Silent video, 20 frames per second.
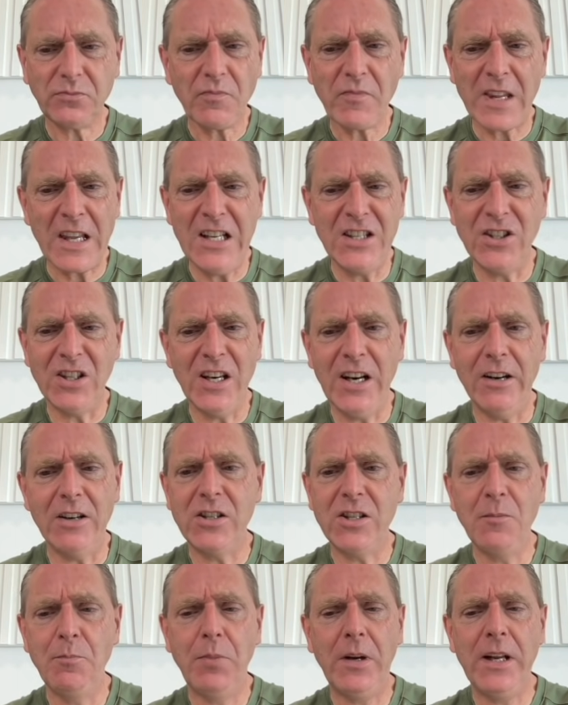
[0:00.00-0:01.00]
It's there.
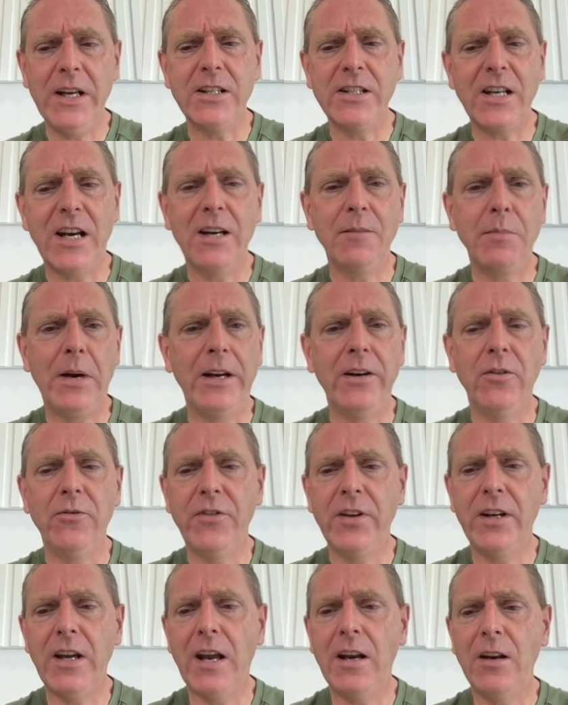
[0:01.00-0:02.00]
It's in plain sight, but I don't
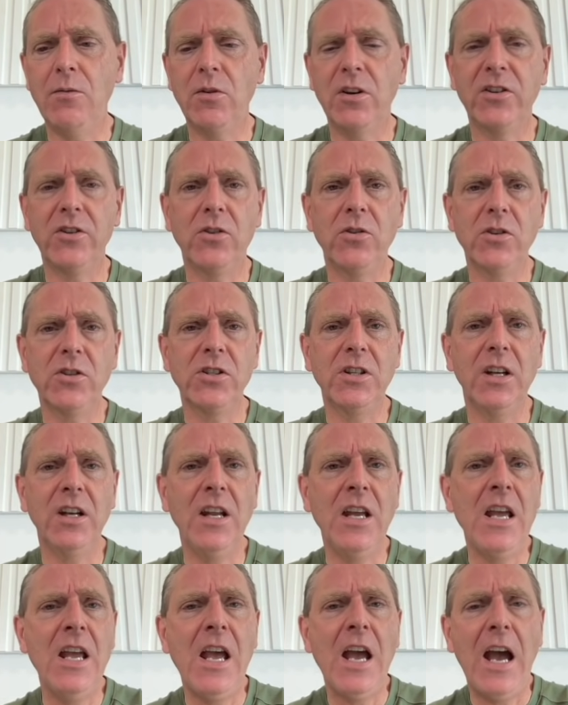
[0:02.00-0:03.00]
think anyone noticed
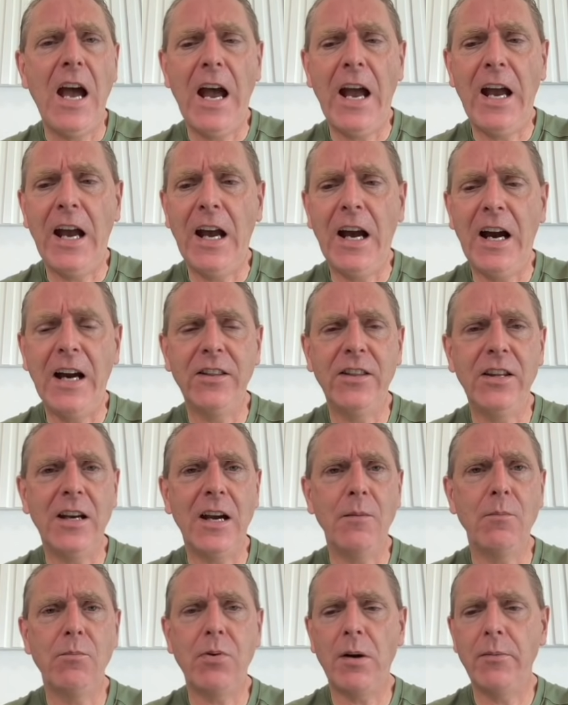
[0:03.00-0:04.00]
it. I think
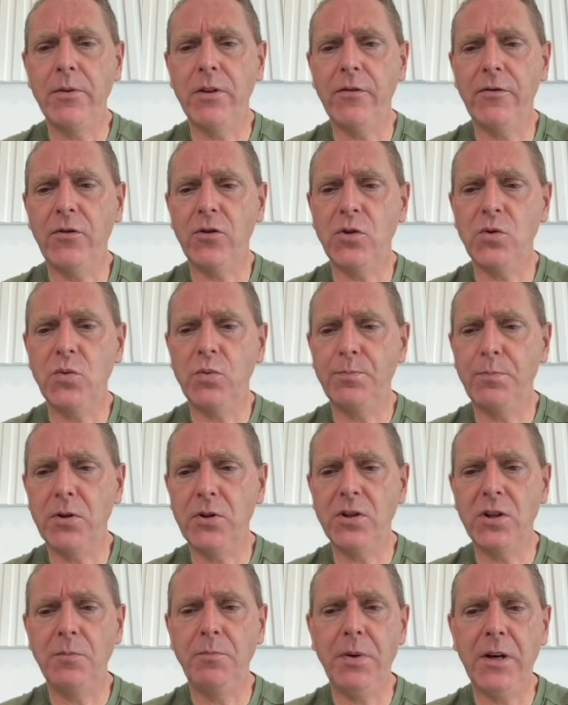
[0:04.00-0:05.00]
I'm probably the first
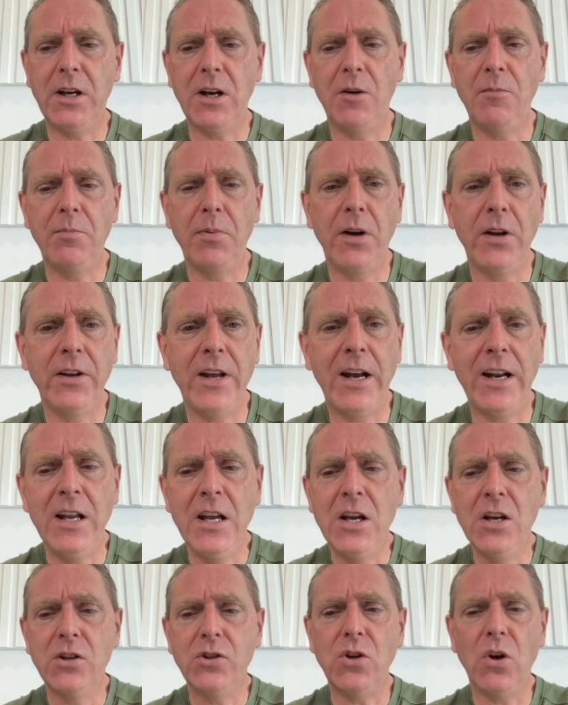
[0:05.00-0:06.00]
person to pick up on that.
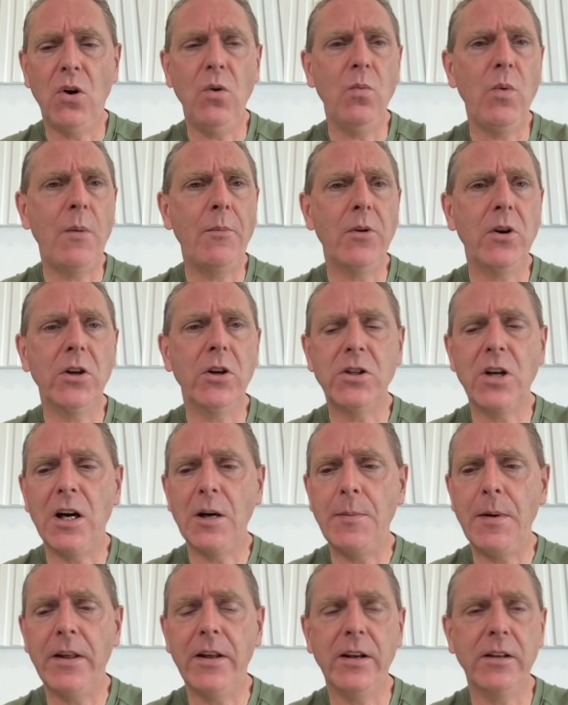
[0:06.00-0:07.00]
So when we're going to talk
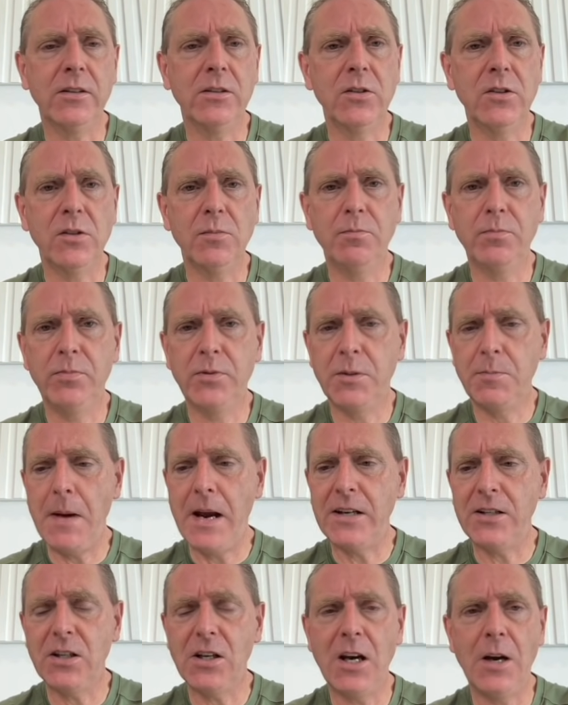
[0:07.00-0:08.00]
about it,
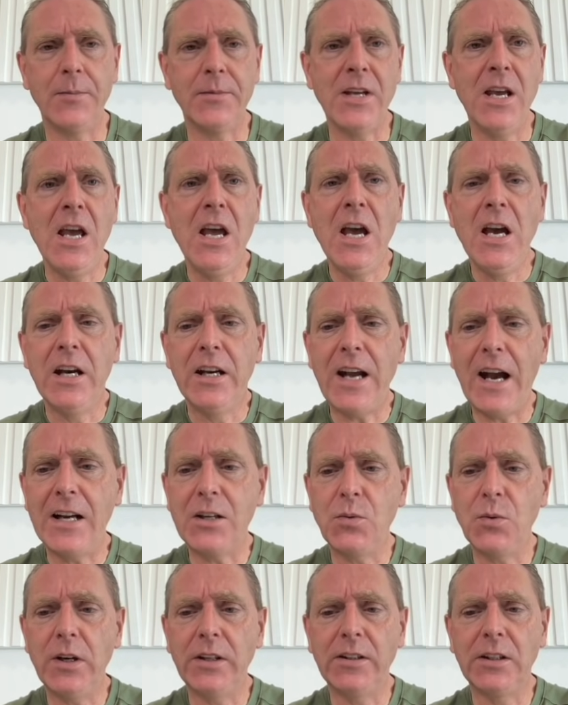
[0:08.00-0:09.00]
smash the comments.
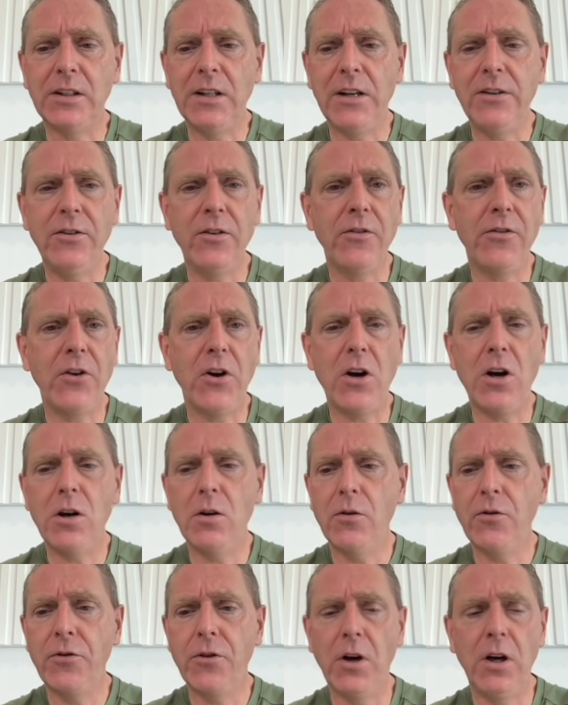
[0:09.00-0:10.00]
Guys, we got the
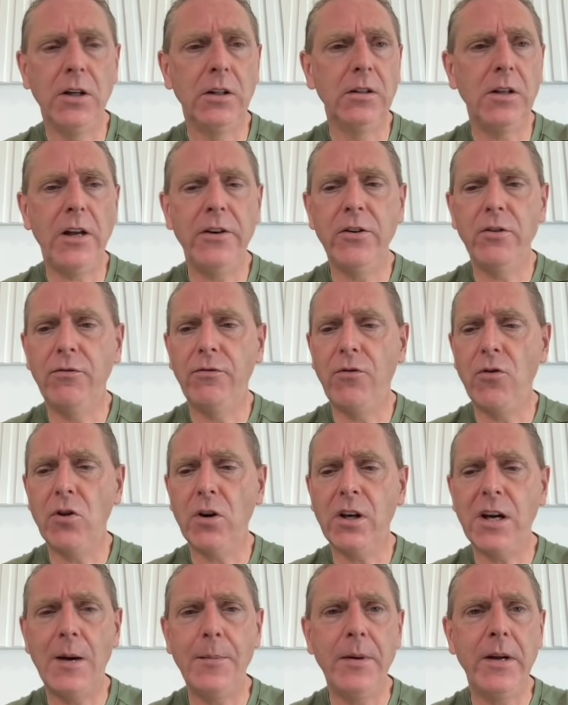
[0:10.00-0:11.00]
London
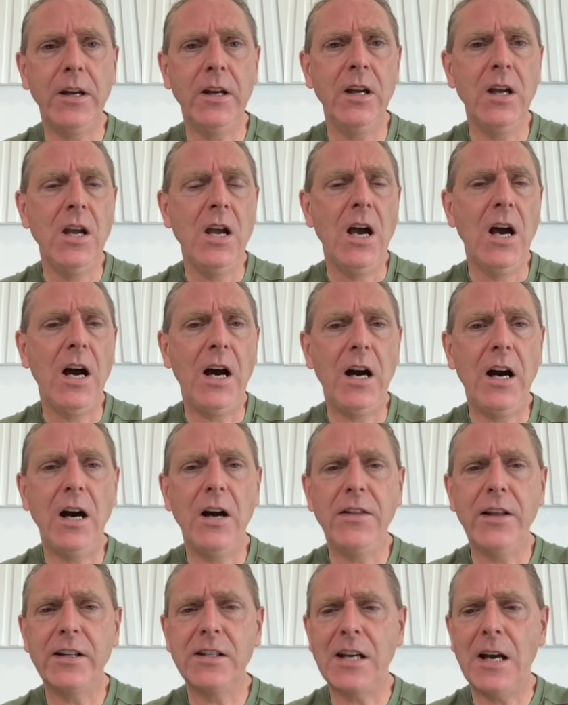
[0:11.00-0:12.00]
fork coming.
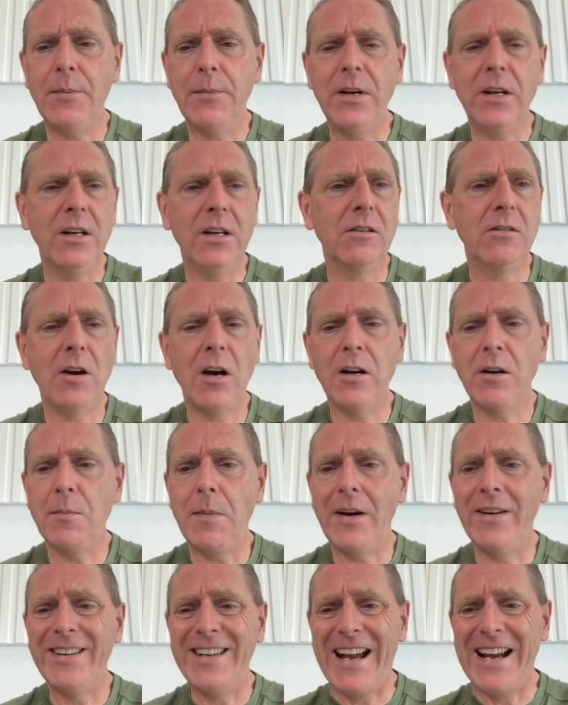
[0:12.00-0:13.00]
That's coming in around
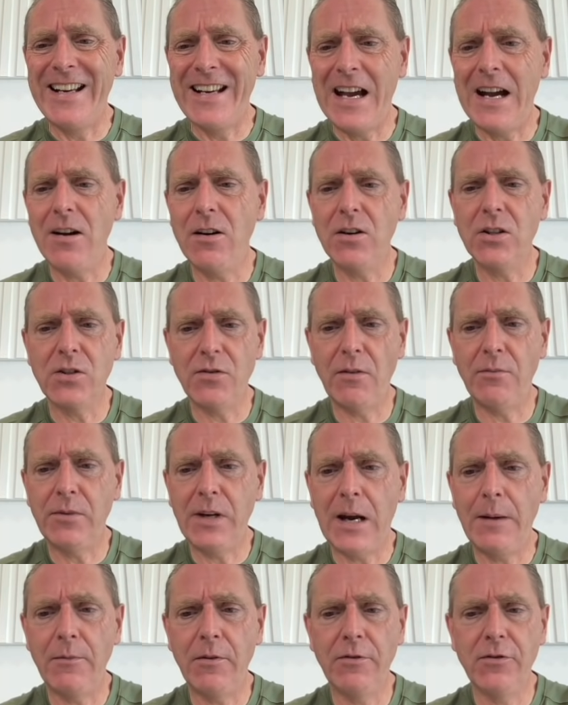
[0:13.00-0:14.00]
about 9 hours from
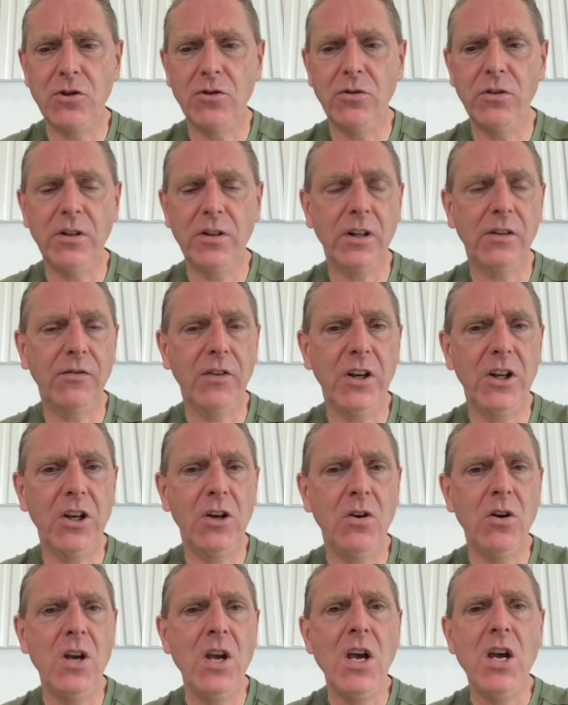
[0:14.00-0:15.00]
time of shooting this
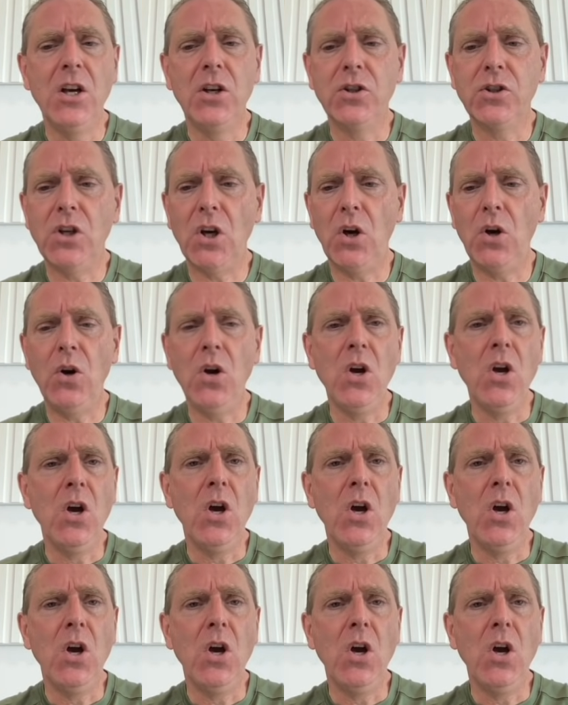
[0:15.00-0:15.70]
video. So,